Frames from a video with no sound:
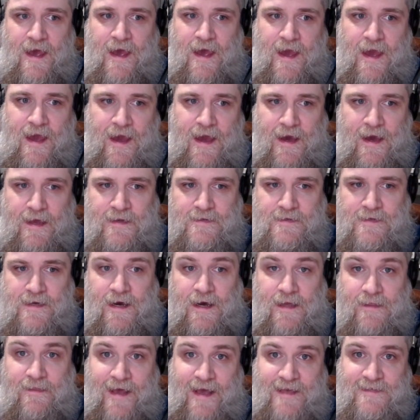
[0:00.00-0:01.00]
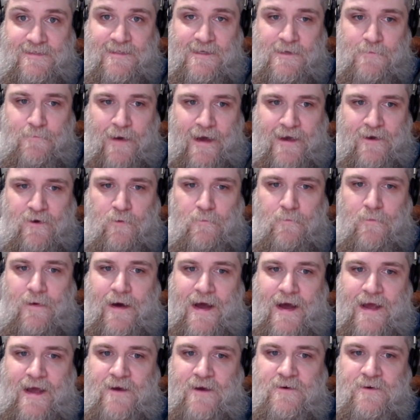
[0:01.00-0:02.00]
And lastly, Michael
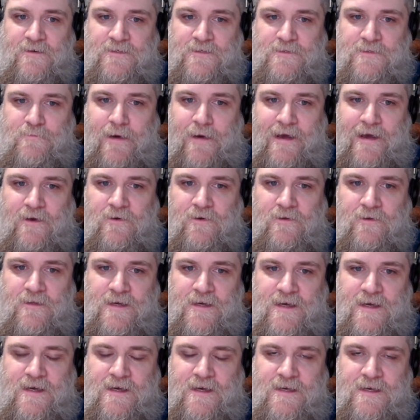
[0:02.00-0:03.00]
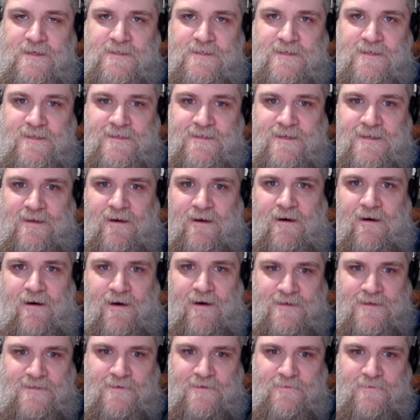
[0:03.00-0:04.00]
Myers. Michael is just an
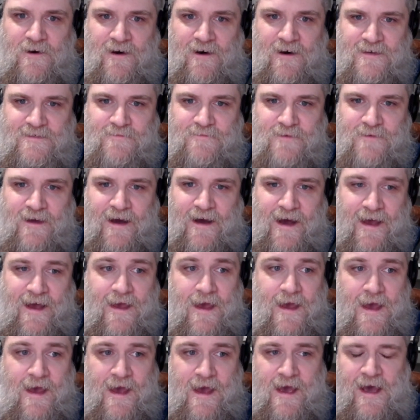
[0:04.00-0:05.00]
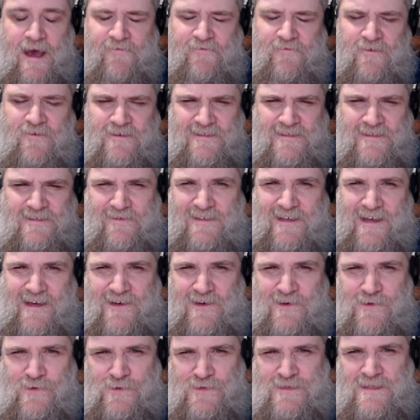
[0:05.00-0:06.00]
awesome, awesome guy. At first, I was
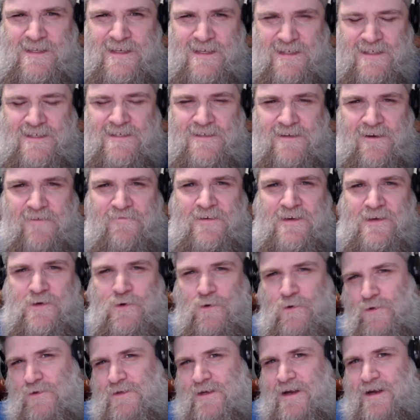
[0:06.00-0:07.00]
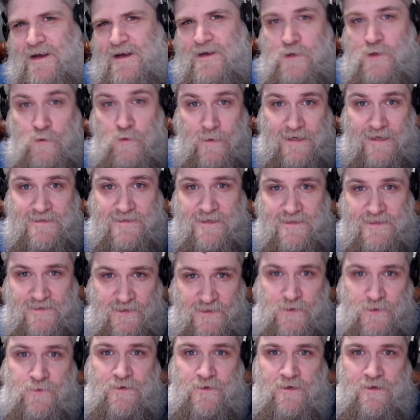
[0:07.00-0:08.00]
like, who's this stuffy old guy who wears a
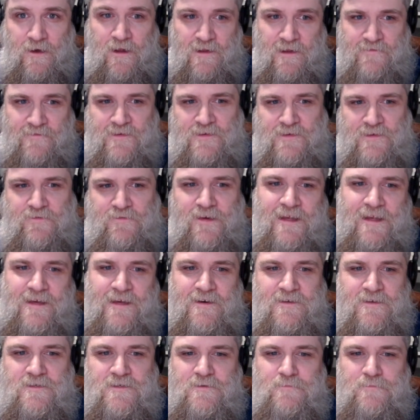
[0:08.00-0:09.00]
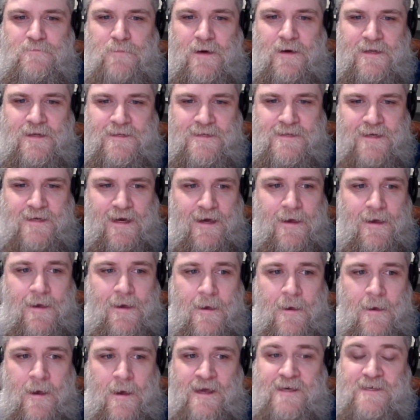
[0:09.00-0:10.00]
suit in all of his videos? But
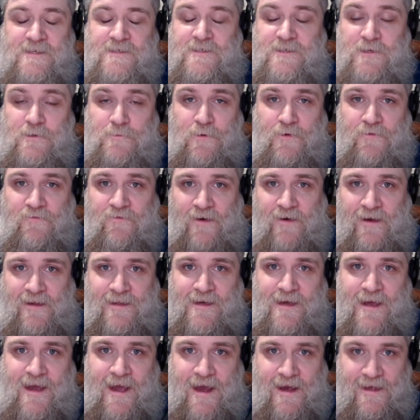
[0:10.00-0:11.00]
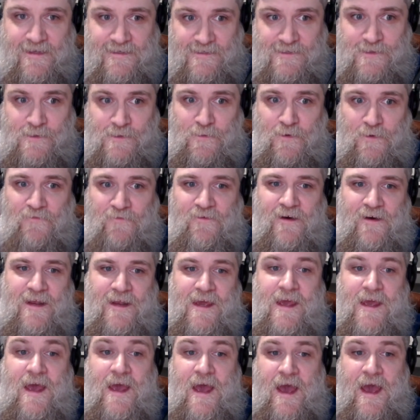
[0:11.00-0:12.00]
he's super friendly and super
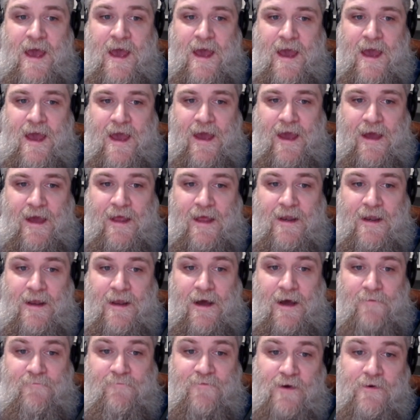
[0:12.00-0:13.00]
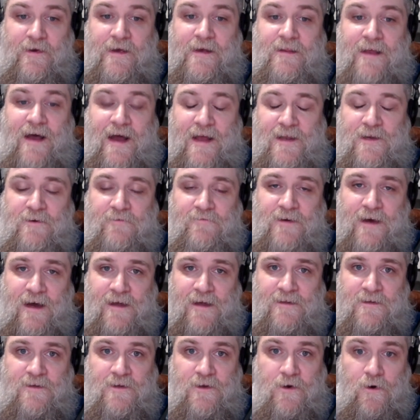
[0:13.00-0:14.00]
funny. And I'm very glad to have
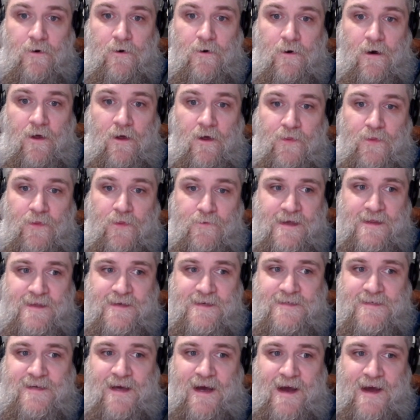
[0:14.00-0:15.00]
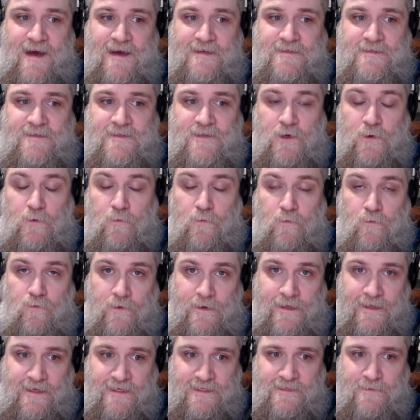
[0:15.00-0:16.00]
gotten to know all three of these guys. They're
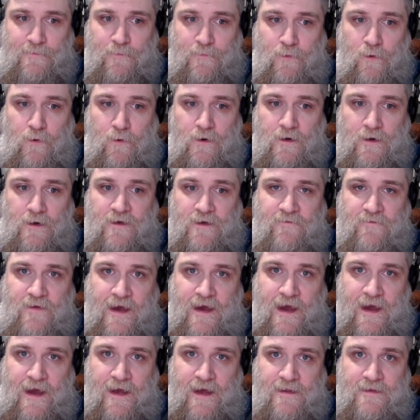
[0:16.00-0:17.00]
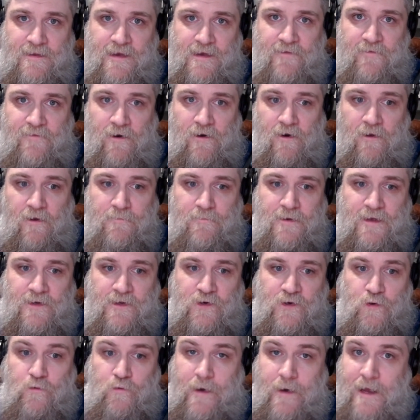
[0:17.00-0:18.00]
really supportive, and they've all been
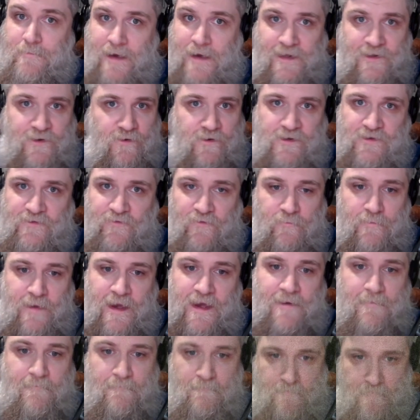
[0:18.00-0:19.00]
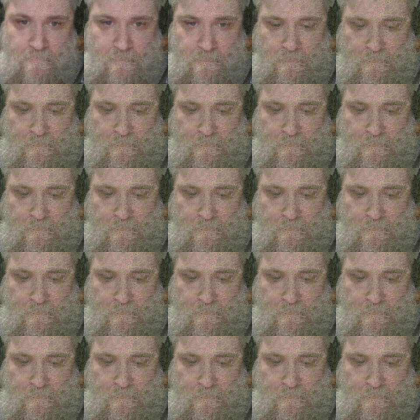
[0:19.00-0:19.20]
great mentors for me.